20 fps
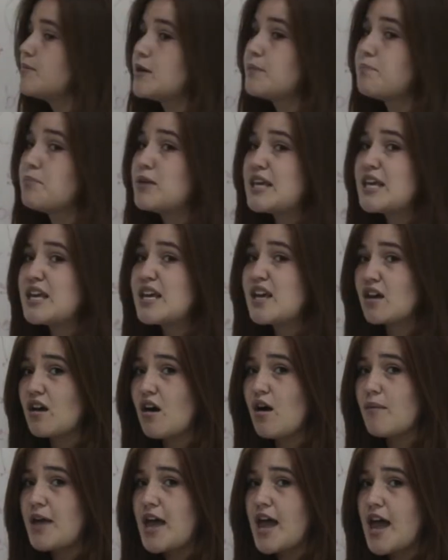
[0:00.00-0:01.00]
to be P,
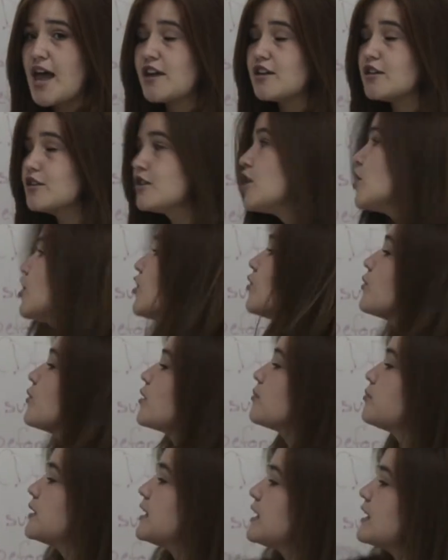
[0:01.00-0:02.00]
N,
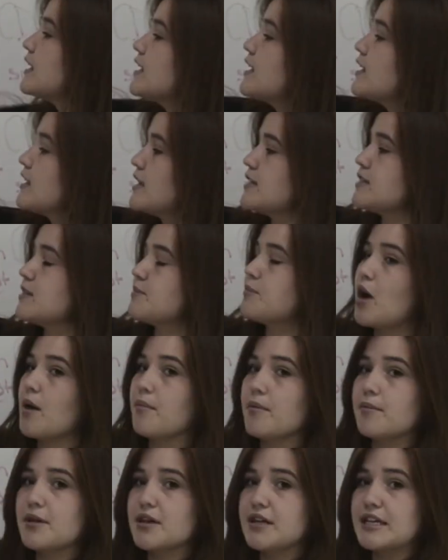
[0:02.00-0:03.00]
where P is the
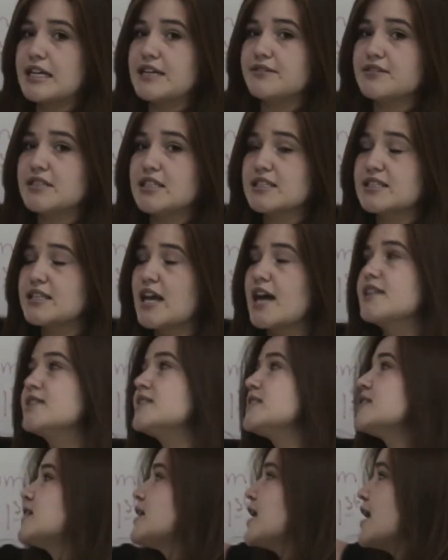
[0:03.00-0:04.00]
probability of success
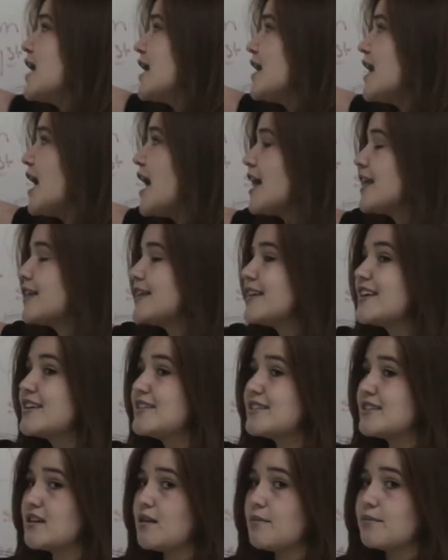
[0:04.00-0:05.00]
and N
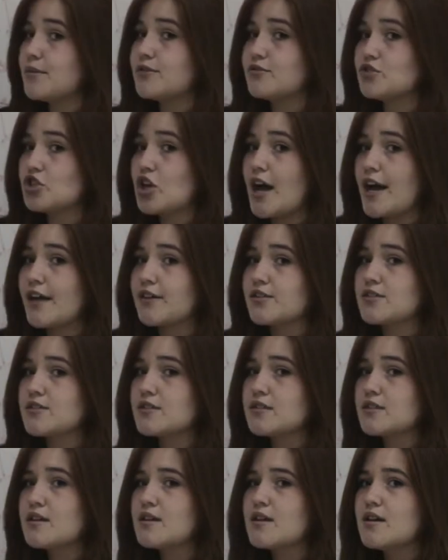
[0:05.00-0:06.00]
is the number of trials.
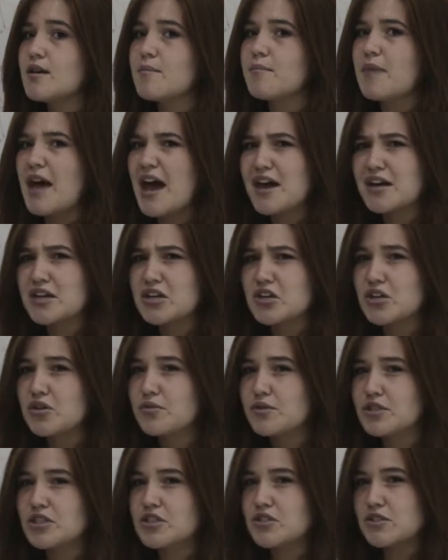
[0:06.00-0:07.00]
But how do you know
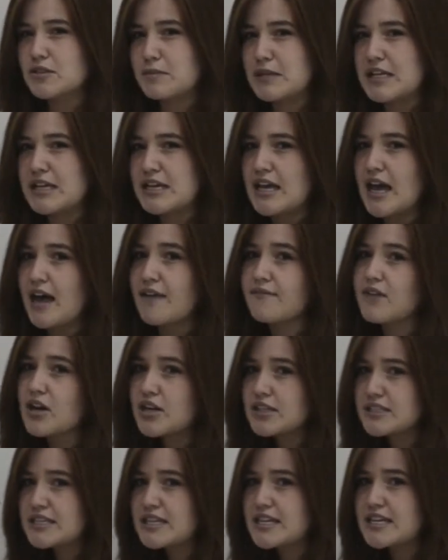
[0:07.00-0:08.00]
when to use PDF
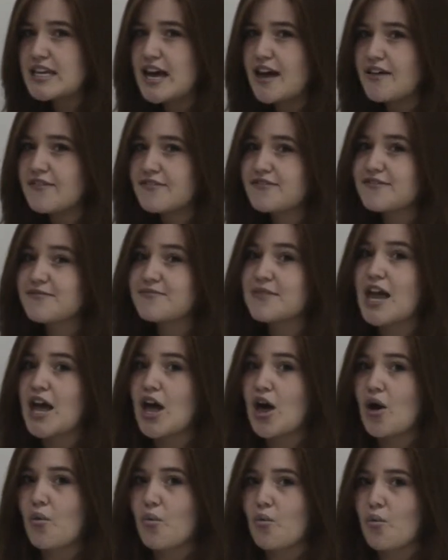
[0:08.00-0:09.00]
or CDF?
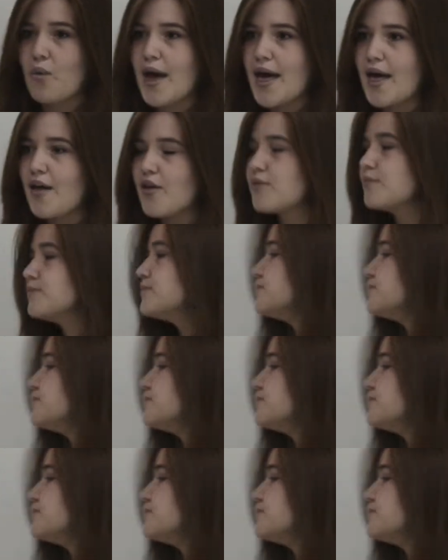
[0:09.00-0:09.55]
Well,